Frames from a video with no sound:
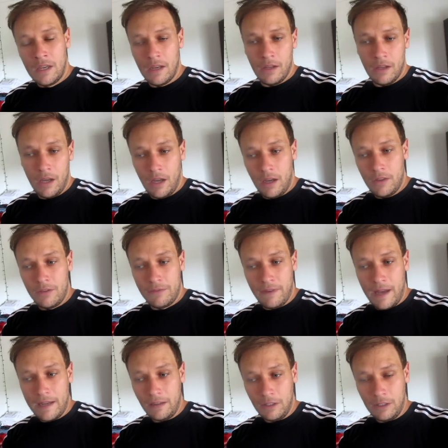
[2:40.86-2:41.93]
the
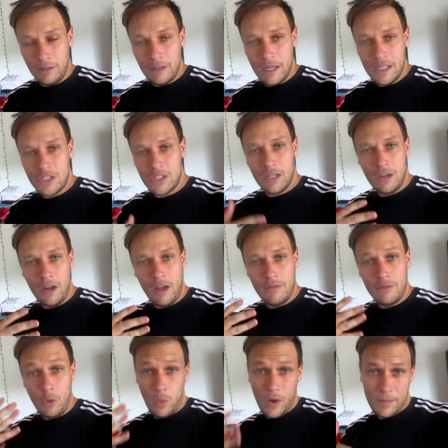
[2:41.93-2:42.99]
final iteration of
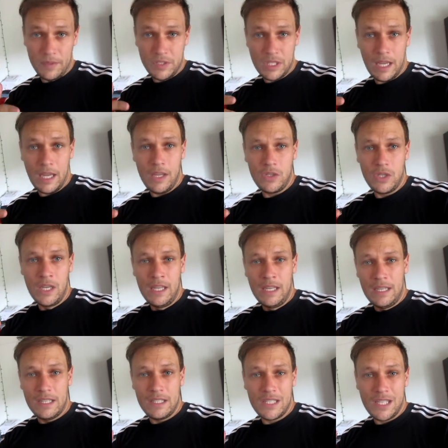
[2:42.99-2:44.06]
the website
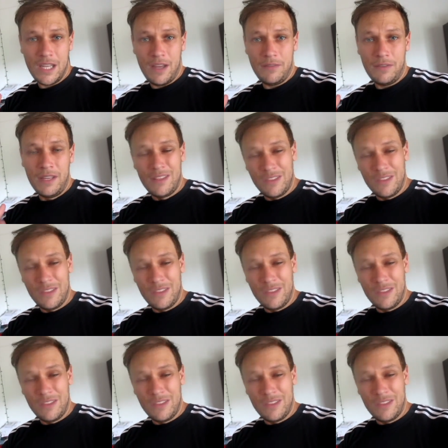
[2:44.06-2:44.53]
and stuff.